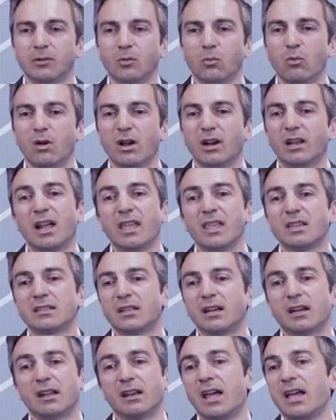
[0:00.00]
Well, clients
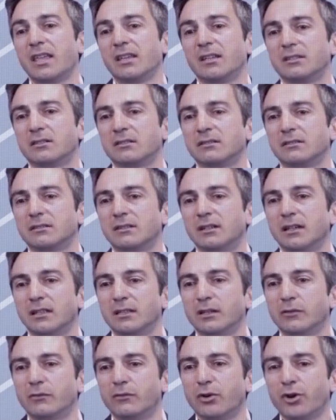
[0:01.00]
are clients,
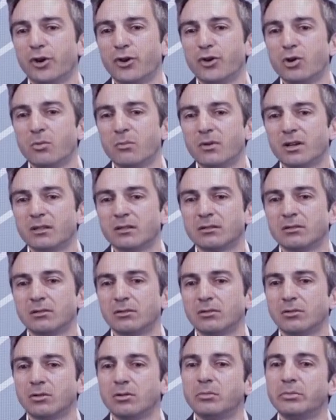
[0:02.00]
and therefore humans
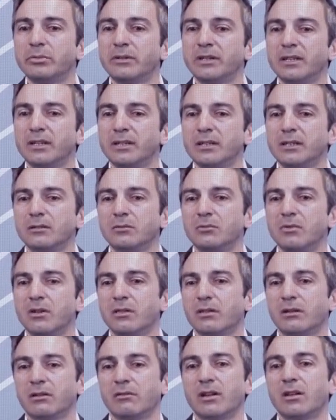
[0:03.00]
or companies
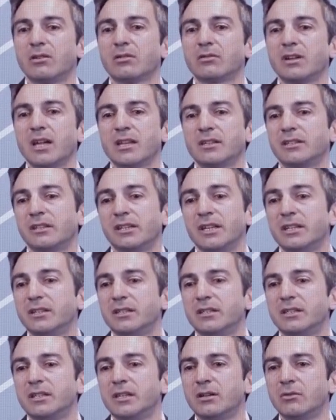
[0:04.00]
with a recognized
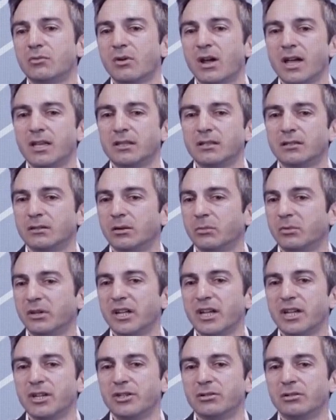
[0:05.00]
identity, rights, and
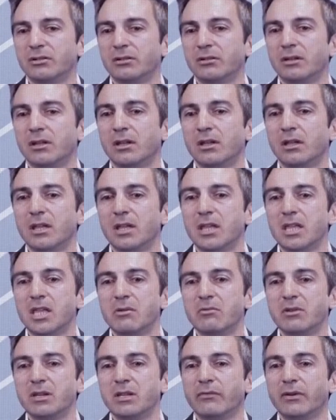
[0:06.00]
obligation.
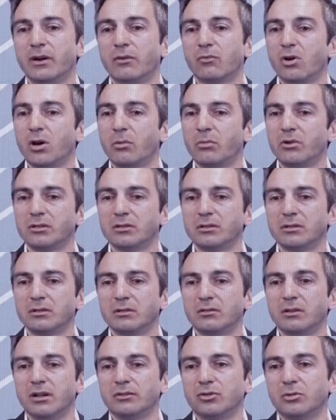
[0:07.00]
Even if a robot
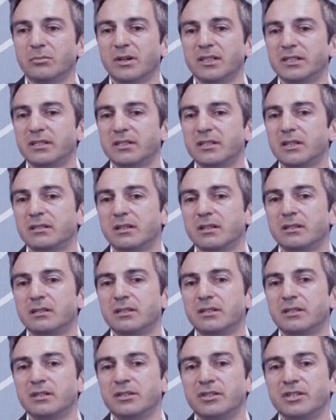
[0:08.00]
or automatic system
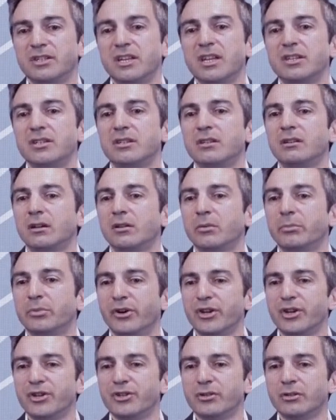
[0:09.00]
is initiating an
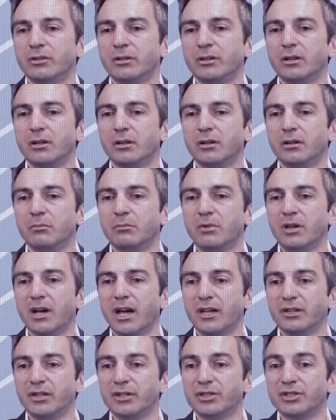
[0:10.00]
operation,
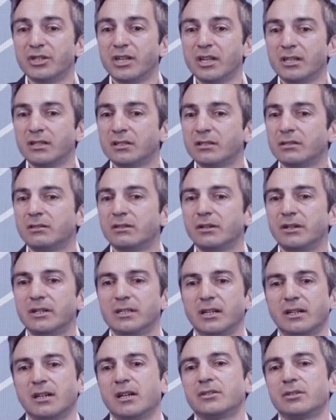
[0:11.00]
behind the scenes, there
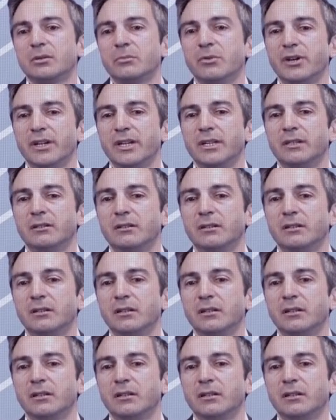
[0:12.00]
is a customer need.